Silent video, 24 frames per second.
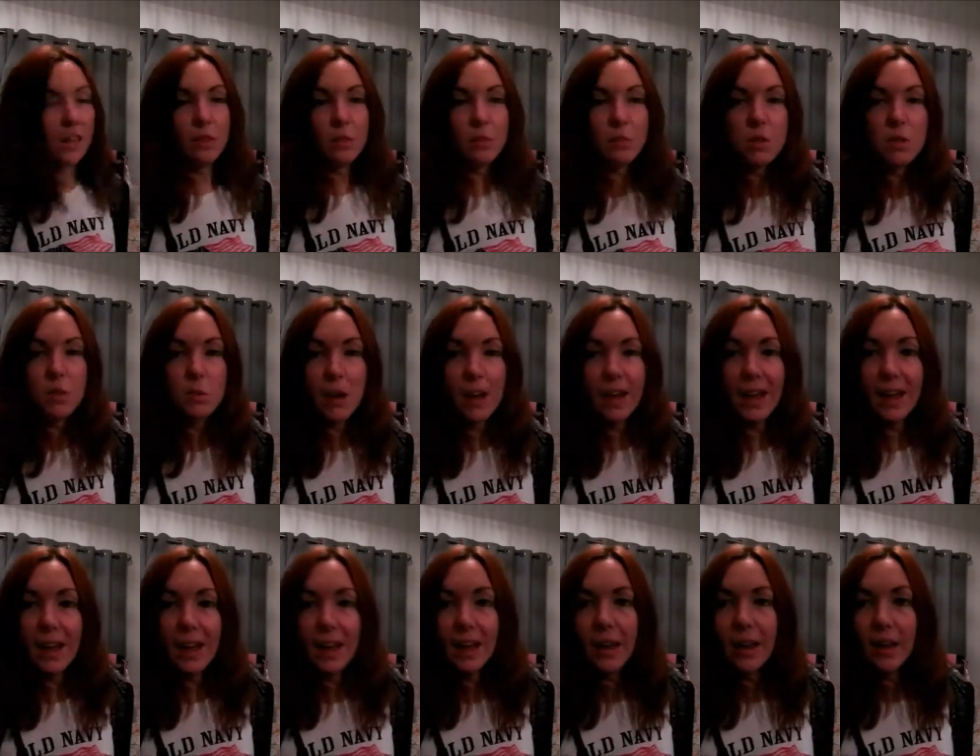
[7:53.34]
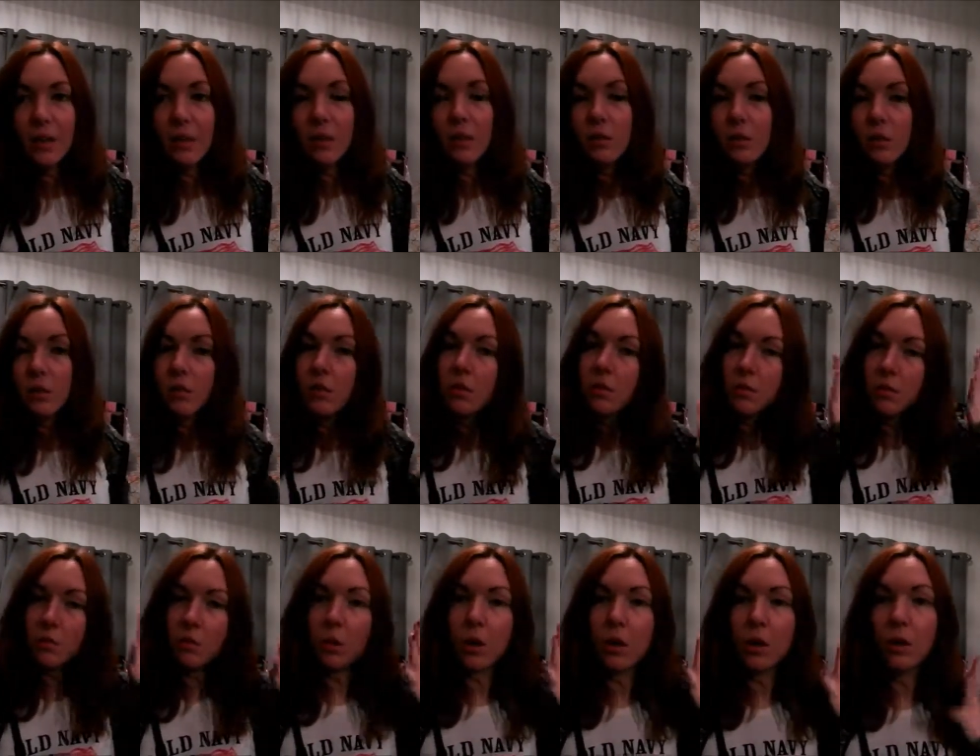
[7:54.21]
add them to my hair
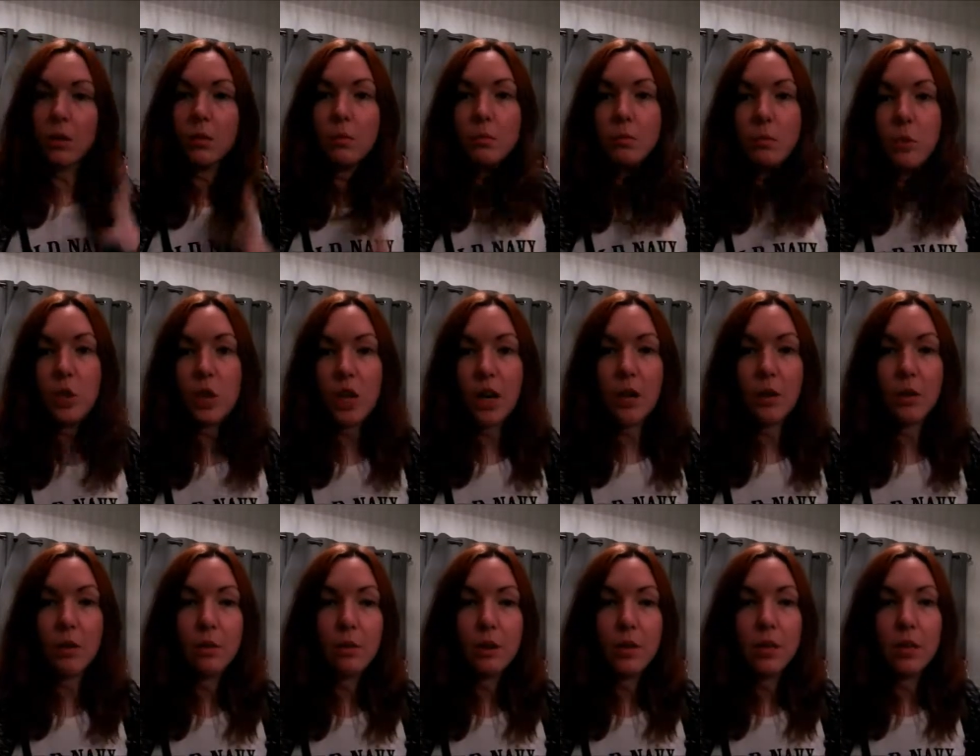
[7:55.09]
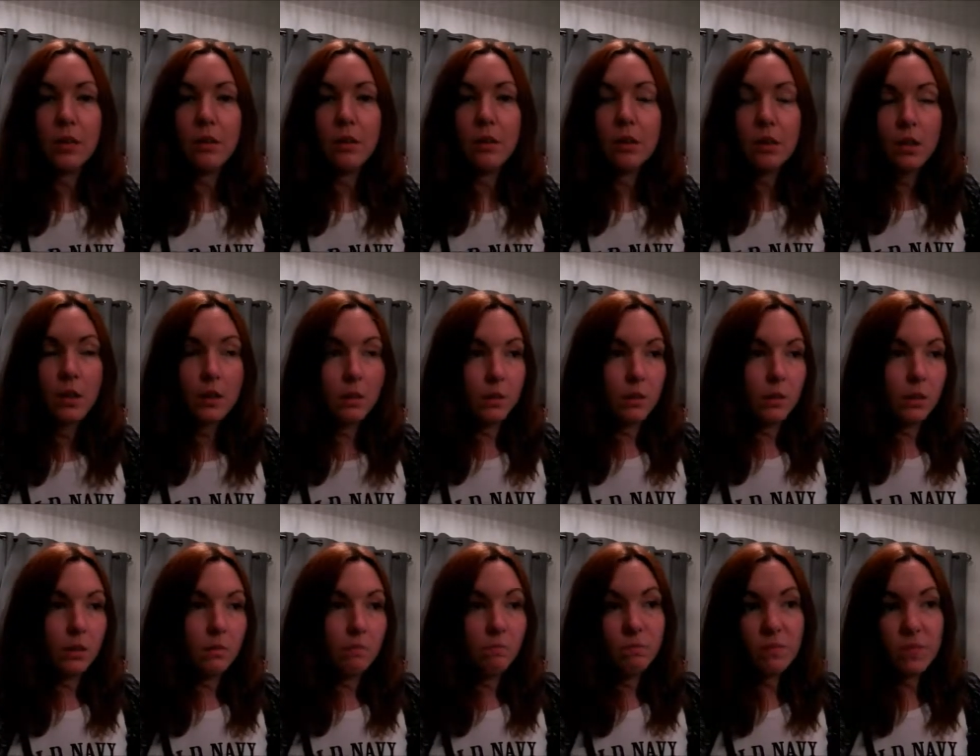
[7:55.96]
while I'm showering.
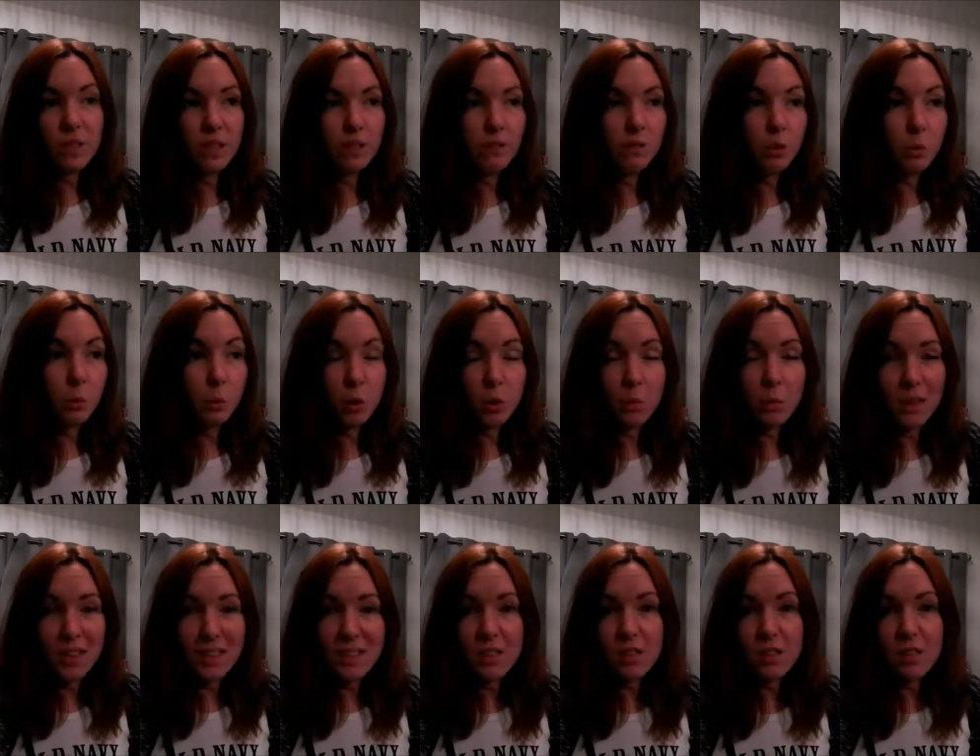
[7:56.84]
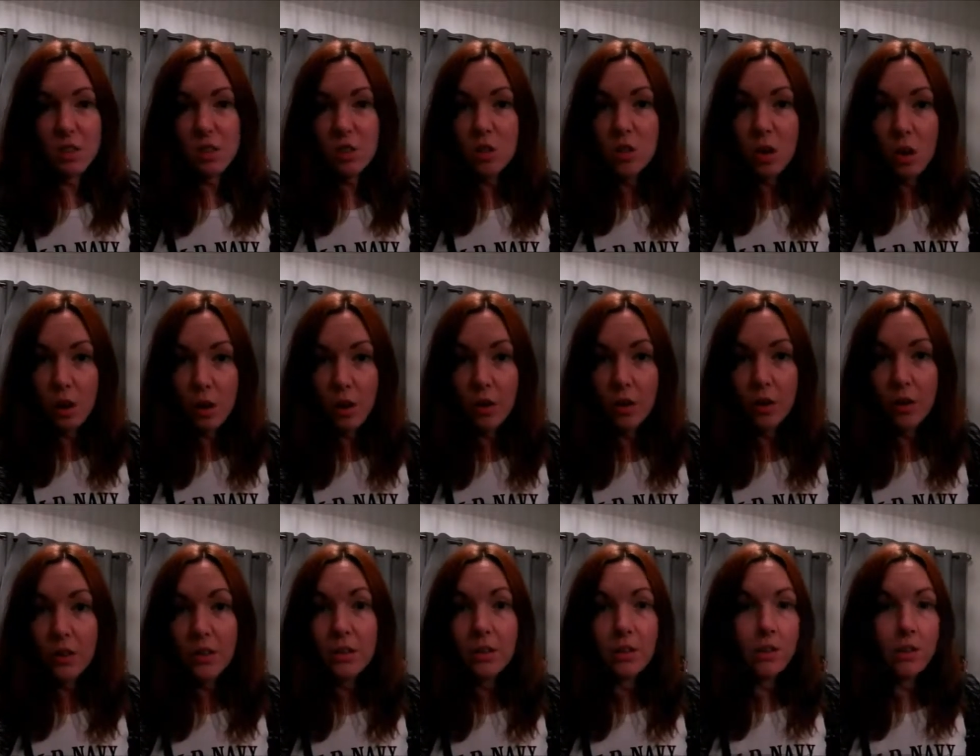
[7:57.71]
If you want to add it as a dye,